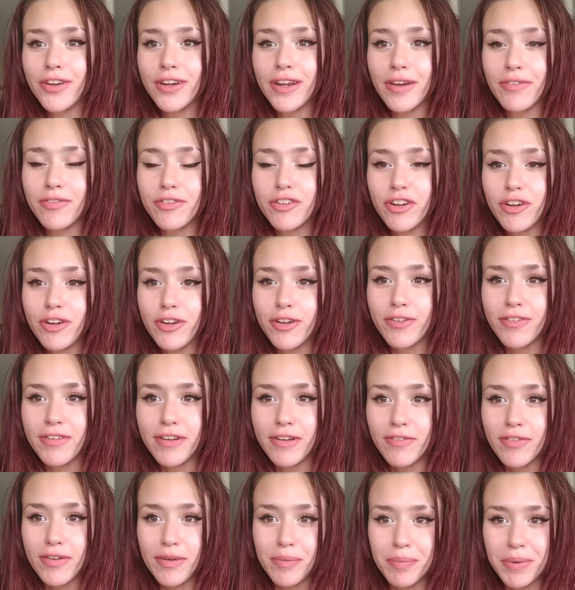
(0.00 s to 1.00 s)
afternoon,
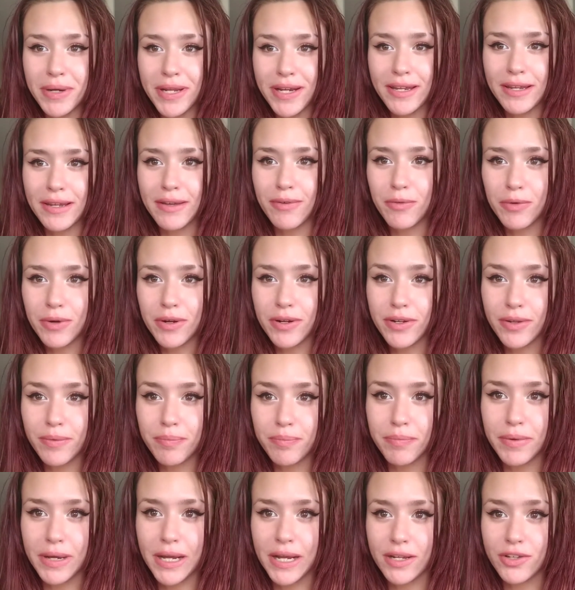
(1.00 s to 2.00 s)
everybody.
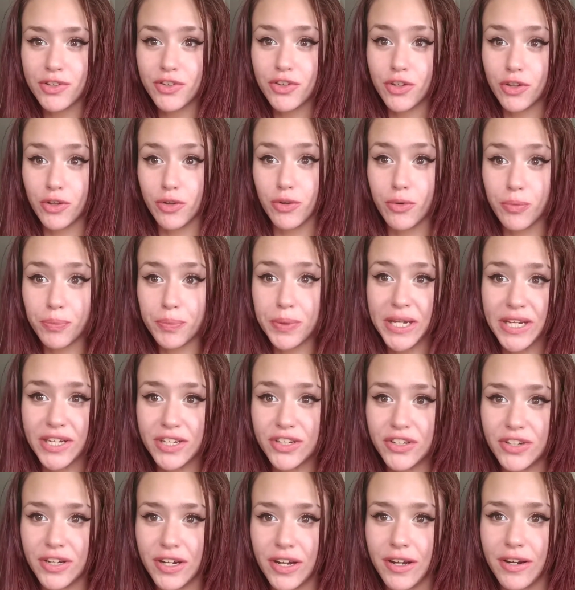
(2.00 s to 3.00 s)
Welcome back to my
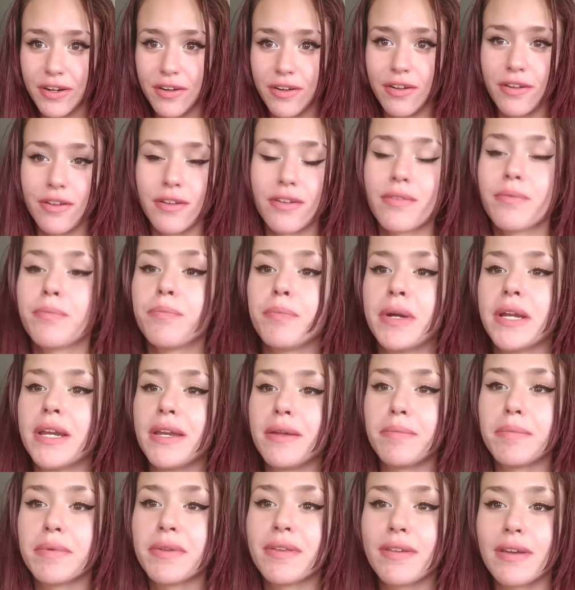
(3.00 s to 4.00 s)
channel. My
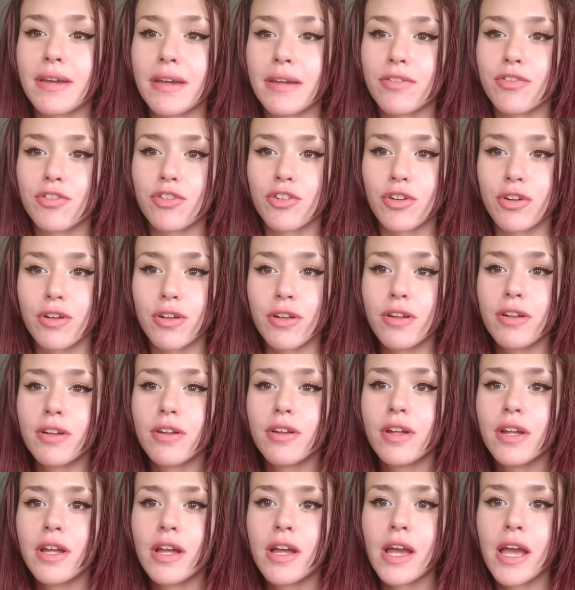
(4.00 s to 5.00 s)
name is Angel,
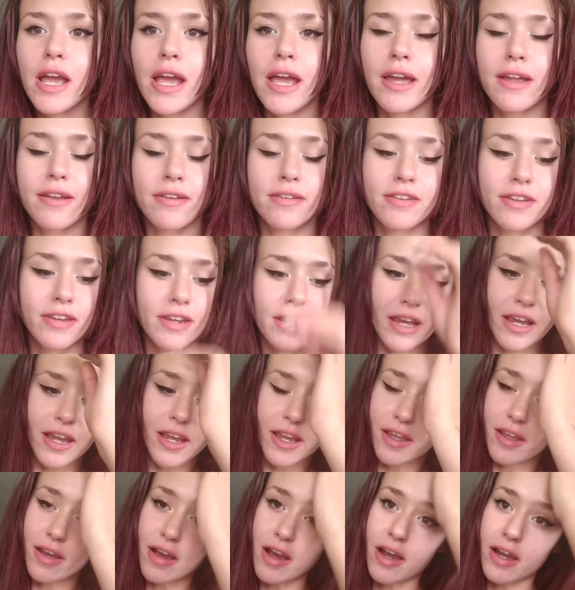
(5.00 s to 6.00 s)
and
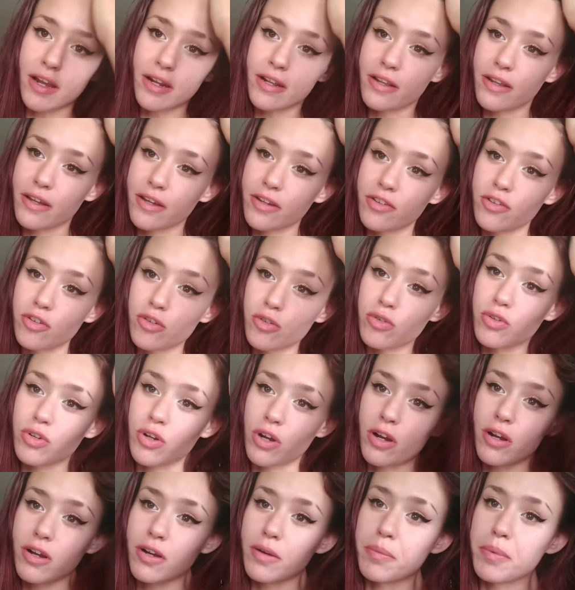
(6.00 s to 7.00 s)
today I'd like to
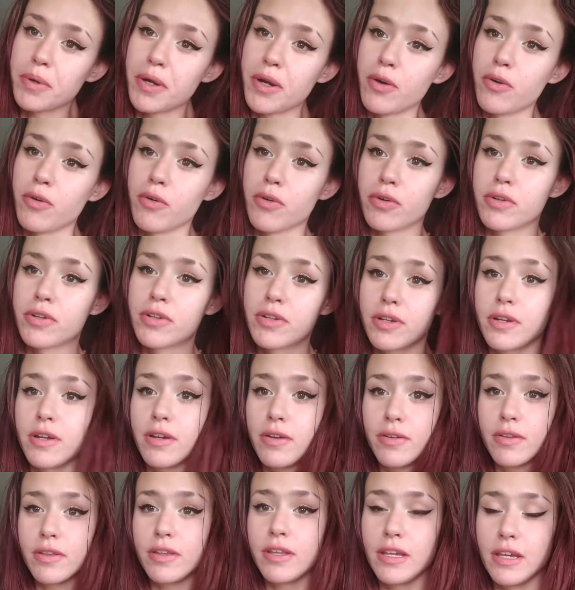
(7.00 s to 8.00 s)
talk about
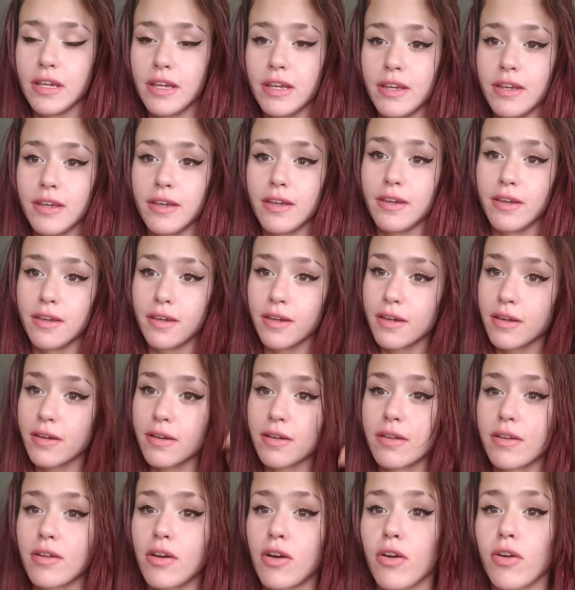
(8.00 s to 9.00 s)
the
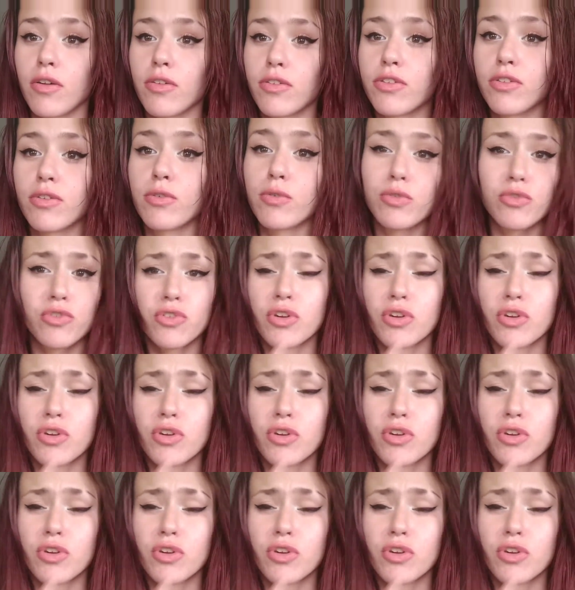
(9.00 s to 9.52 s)
also